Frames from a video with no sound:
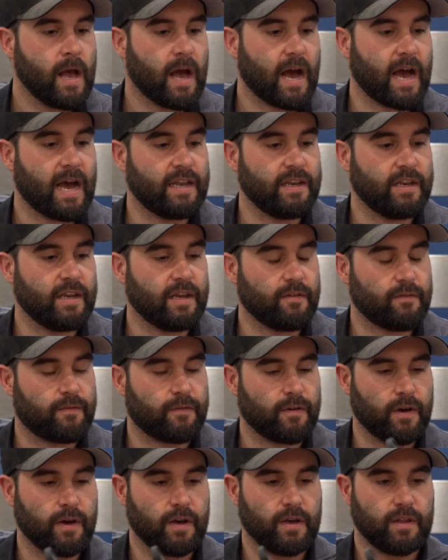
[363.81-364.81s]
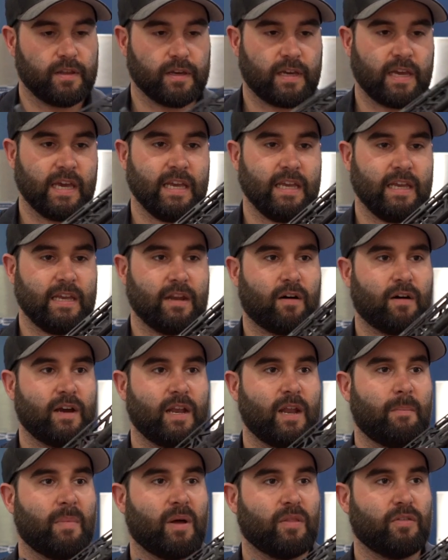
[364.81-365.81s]
And for the
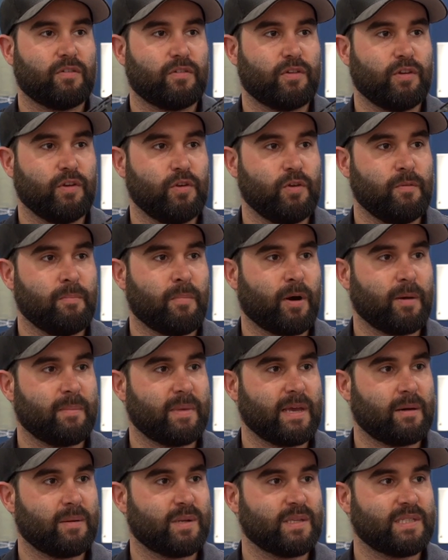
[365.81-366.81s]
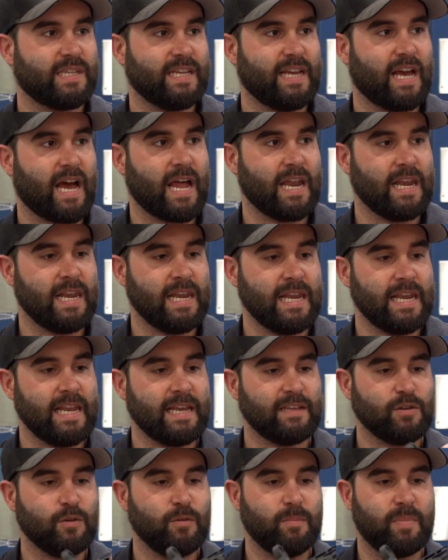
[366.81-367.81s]
keen-eyed amongst you, you might be able to see a
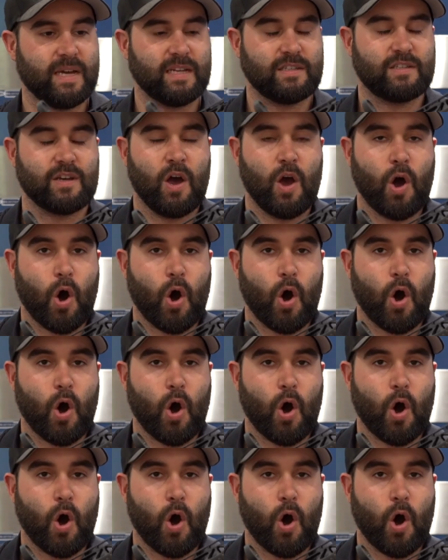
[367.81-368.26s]
little bit